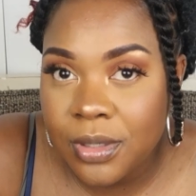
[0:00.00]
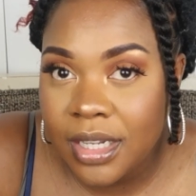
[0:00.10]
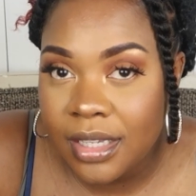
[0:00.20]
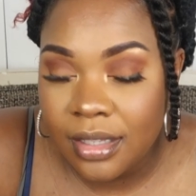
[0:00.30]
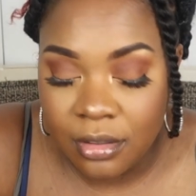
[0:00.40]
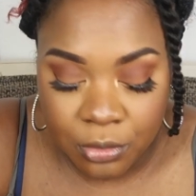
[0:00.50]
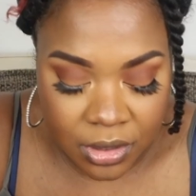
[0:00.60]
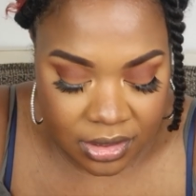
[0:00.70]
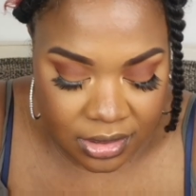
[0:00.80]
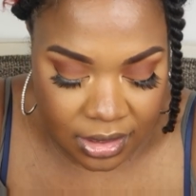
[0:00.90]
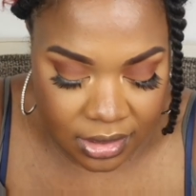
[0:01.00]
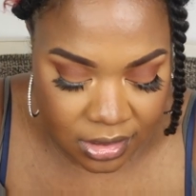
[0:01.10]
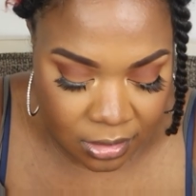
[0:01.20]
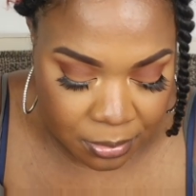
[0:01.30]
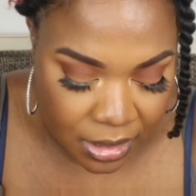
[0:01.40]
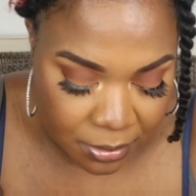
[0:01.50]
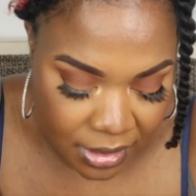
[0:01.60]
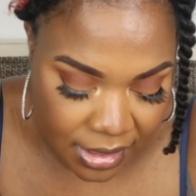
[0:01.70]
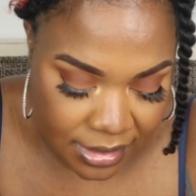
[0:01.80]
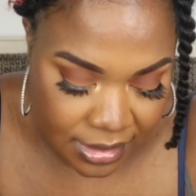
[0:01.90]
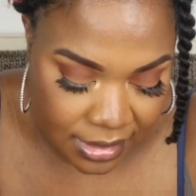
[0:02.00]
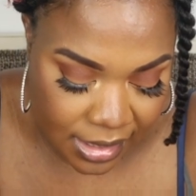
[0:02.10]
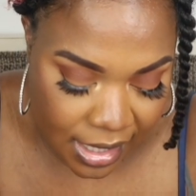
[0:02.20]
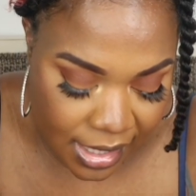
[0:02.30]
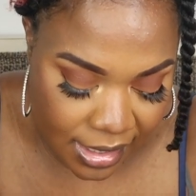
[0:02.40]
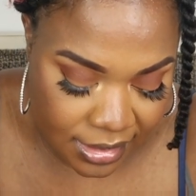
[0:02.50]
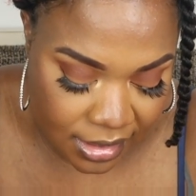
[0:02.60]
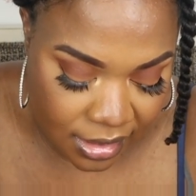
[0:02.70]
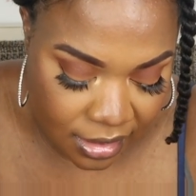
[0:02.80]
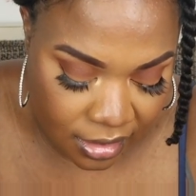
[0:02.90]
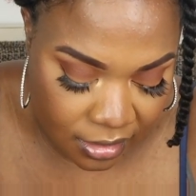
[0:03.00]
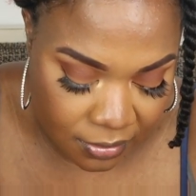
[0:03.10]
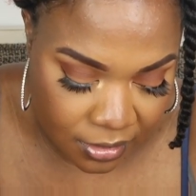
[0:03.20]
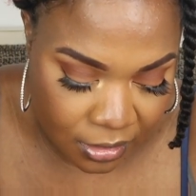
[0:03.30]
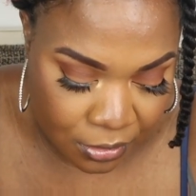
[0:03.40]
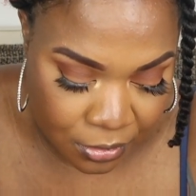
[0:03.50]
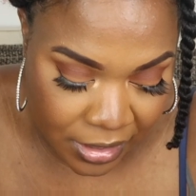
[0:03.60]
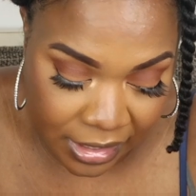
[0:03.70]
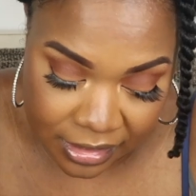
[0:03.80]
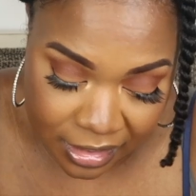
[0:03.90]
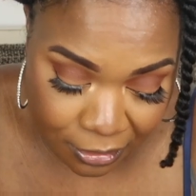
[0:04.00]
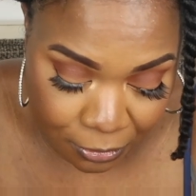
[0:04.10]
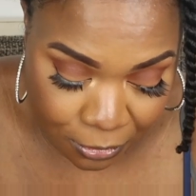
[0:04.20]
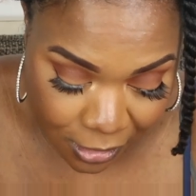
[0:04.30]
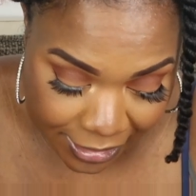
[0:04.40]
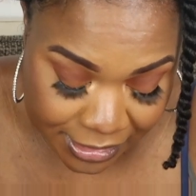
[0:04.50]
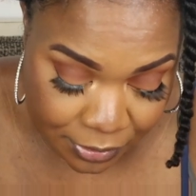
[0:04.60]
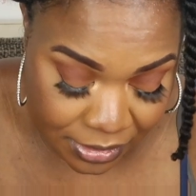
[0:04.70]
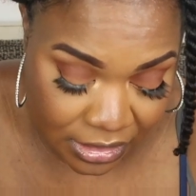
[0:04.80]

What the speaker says: point in week 6, the baby is the size of a grain of rice,